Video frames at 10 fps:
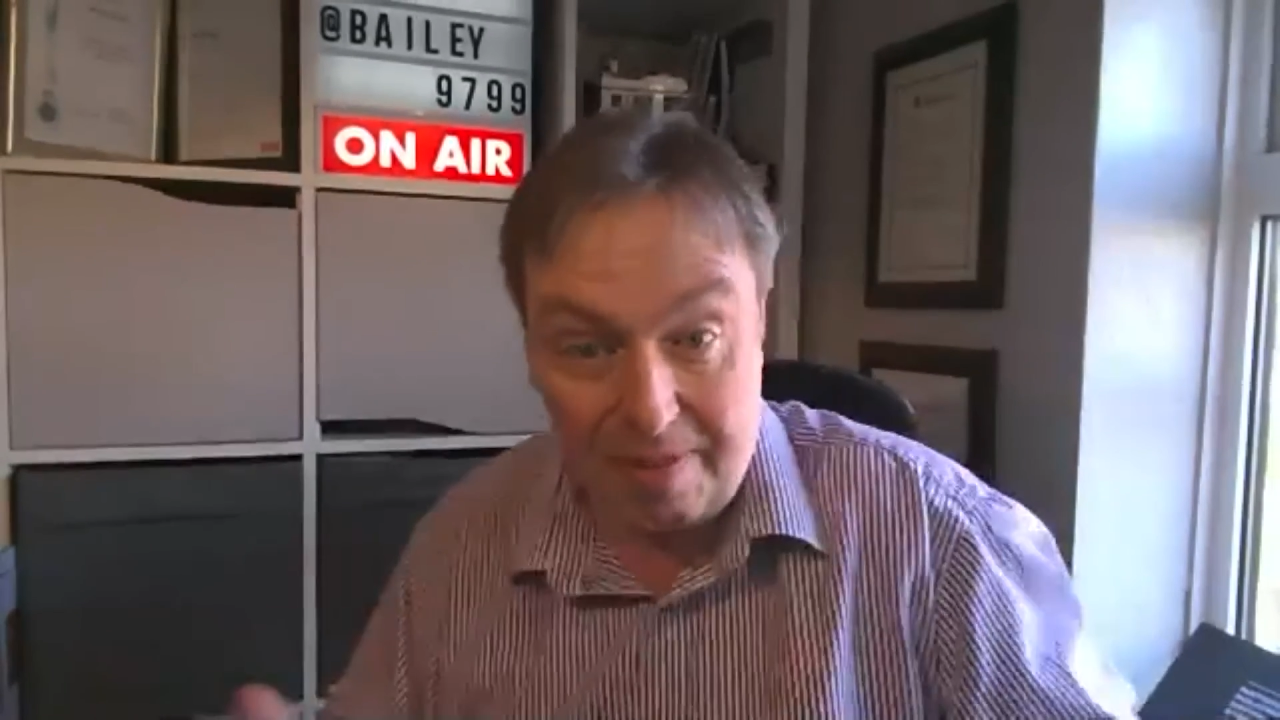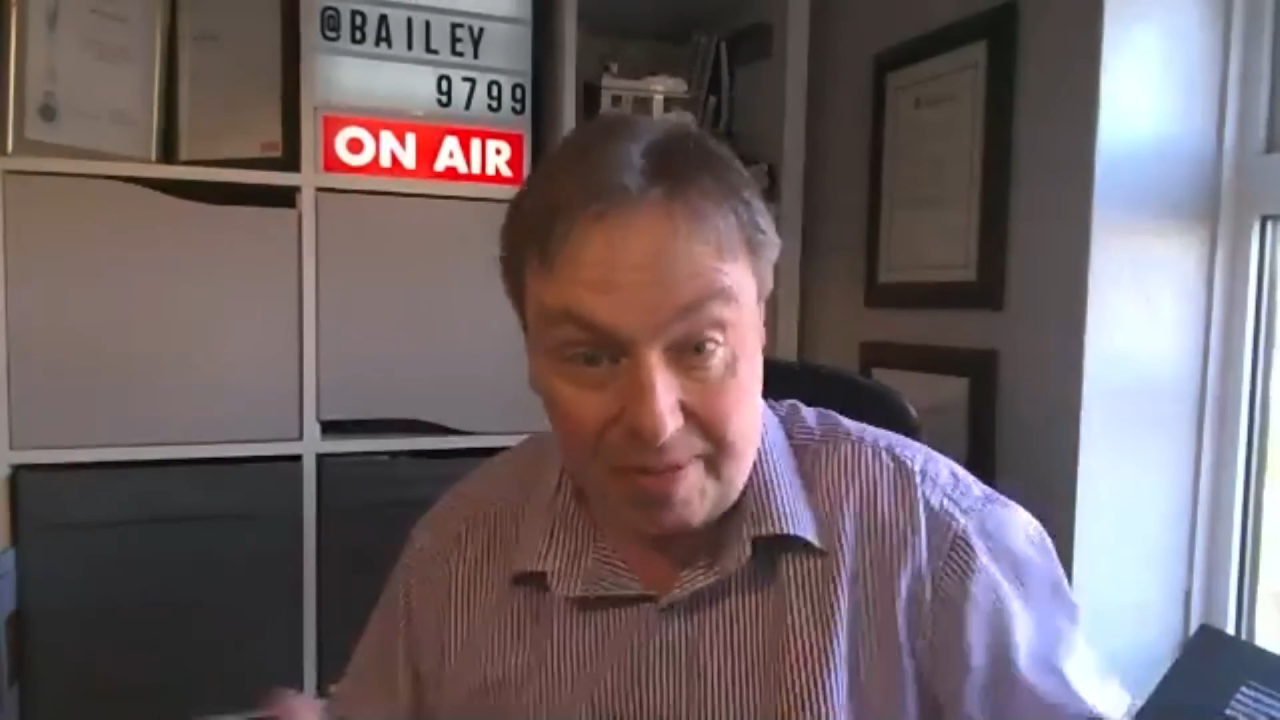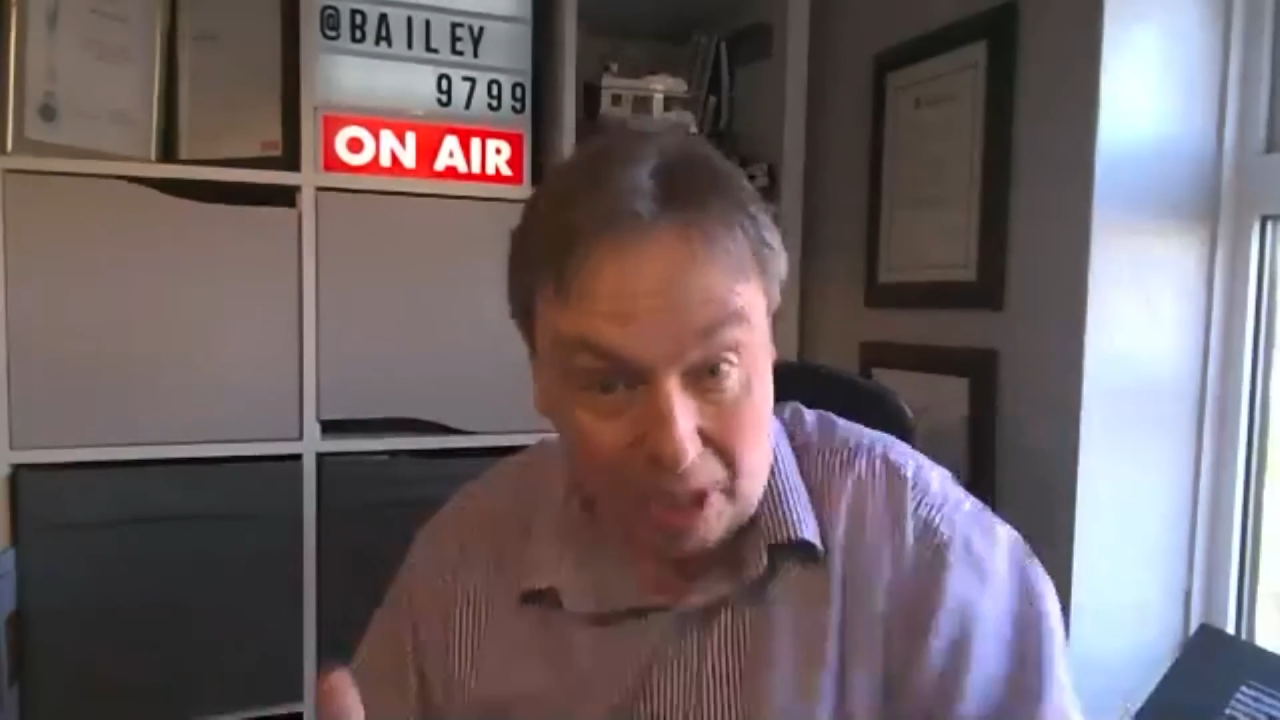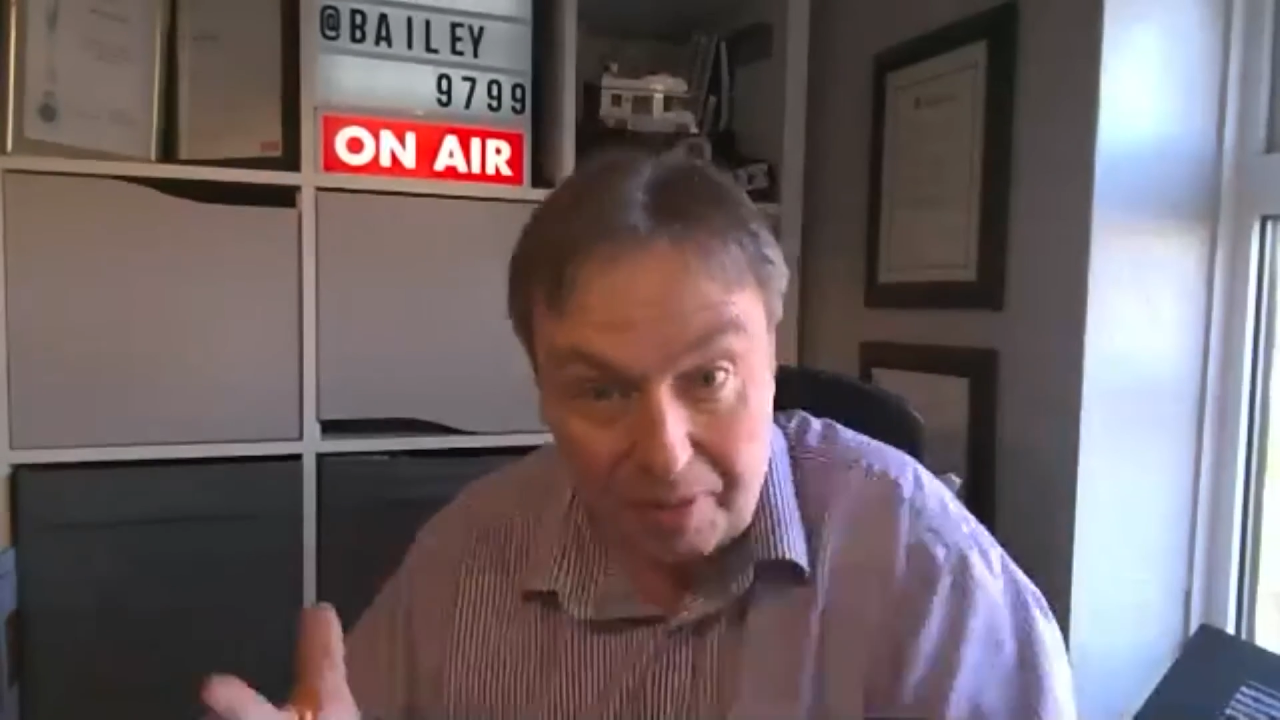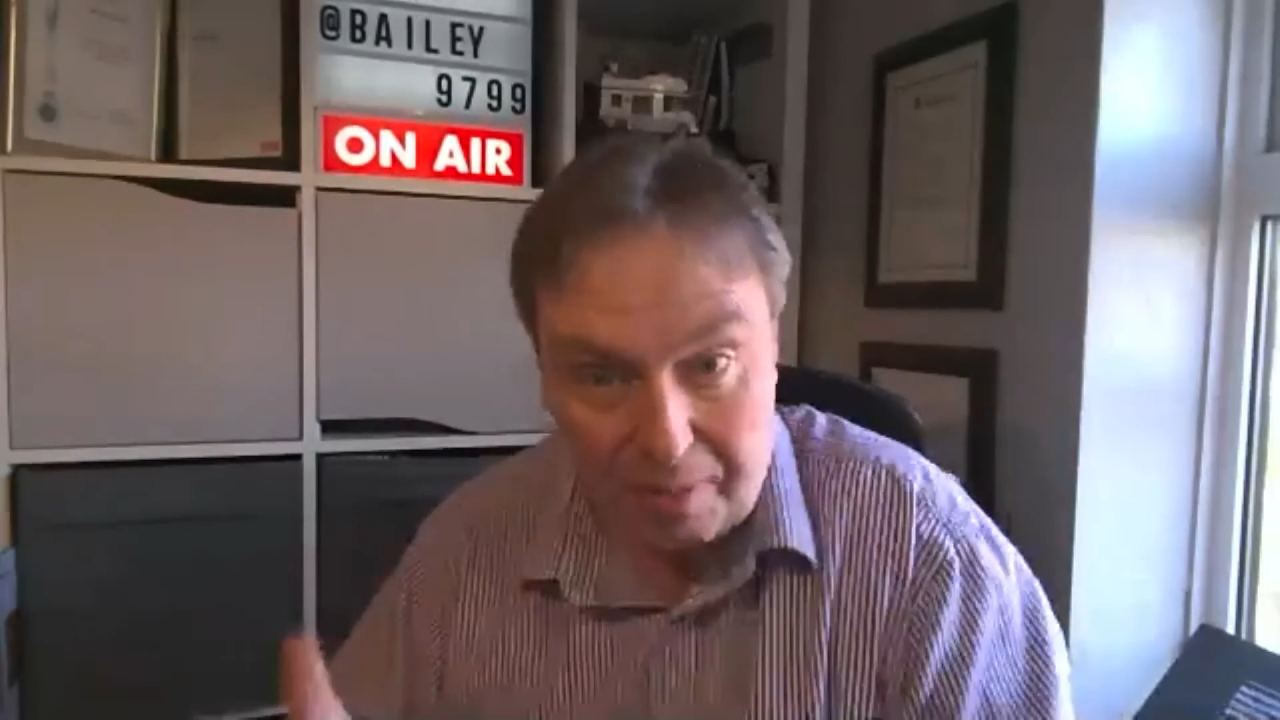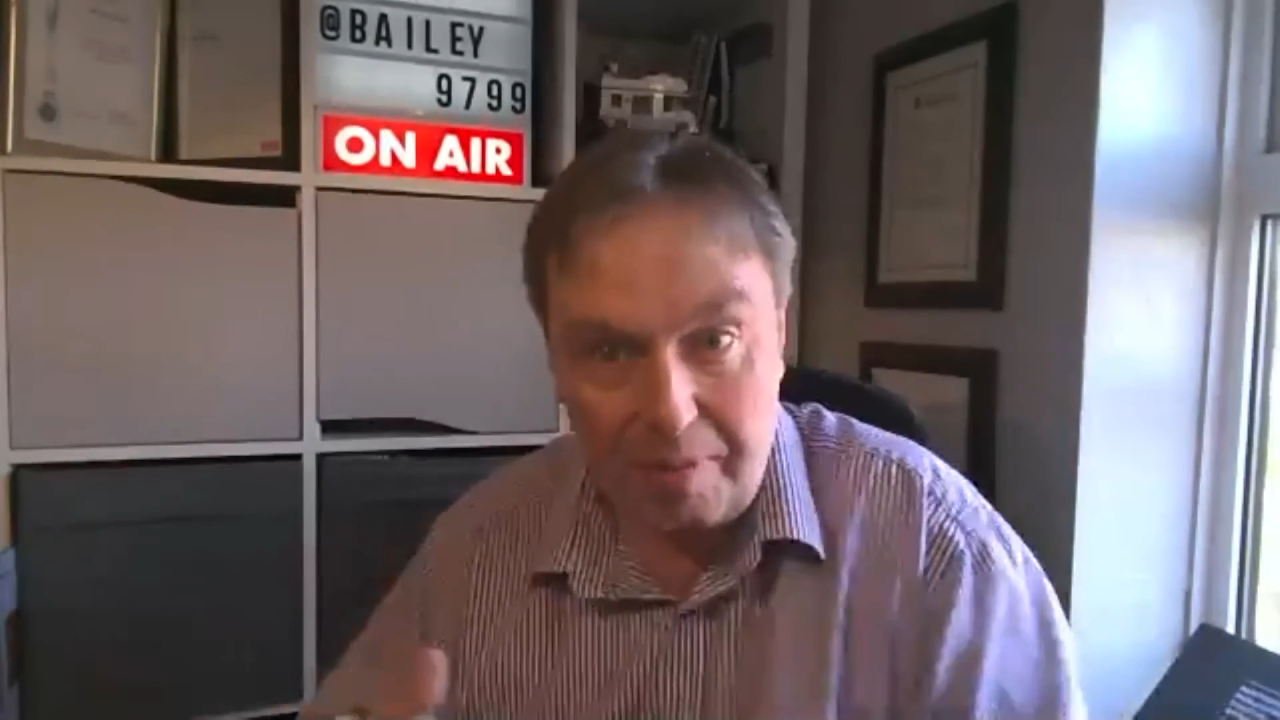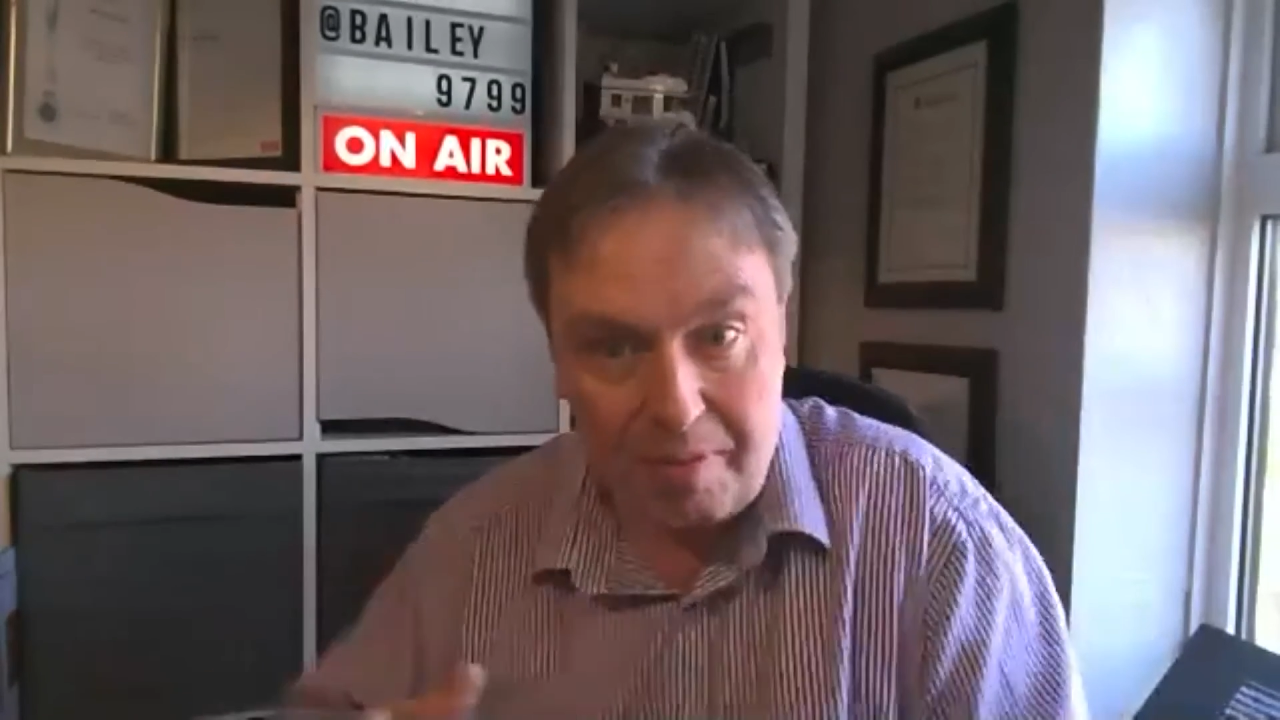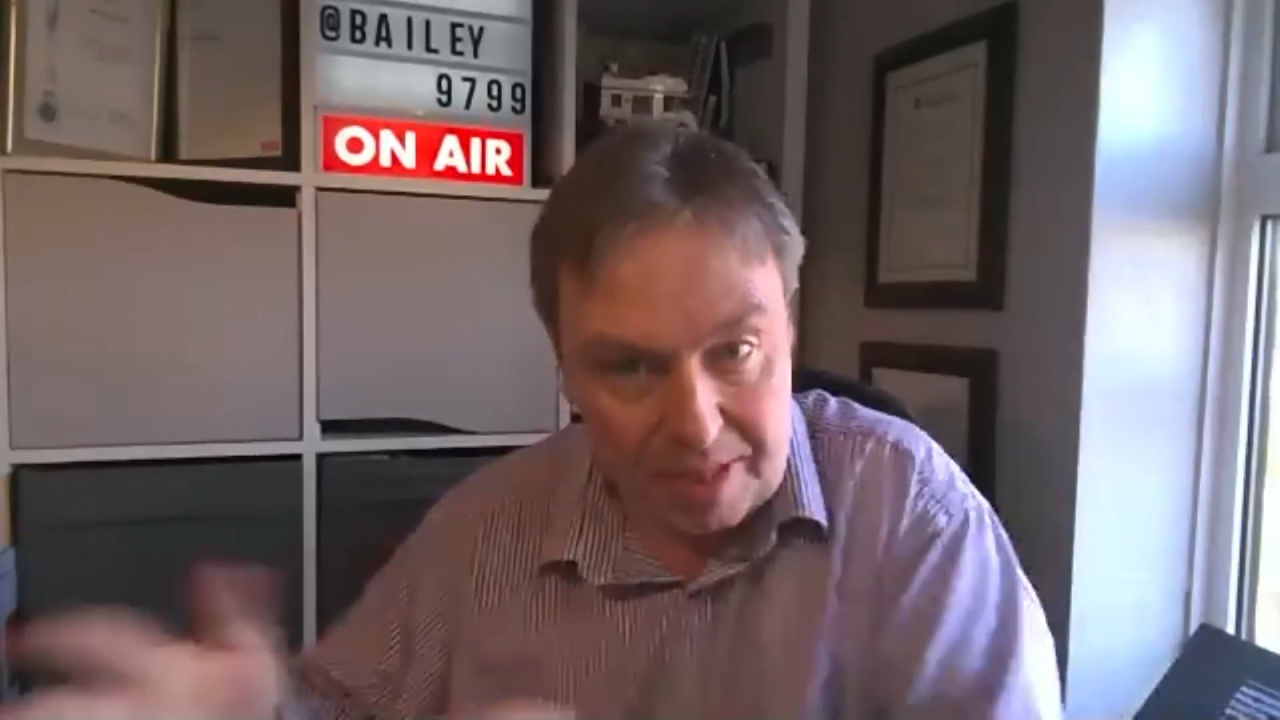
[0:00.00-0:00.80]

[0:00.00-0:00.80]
solved the problem.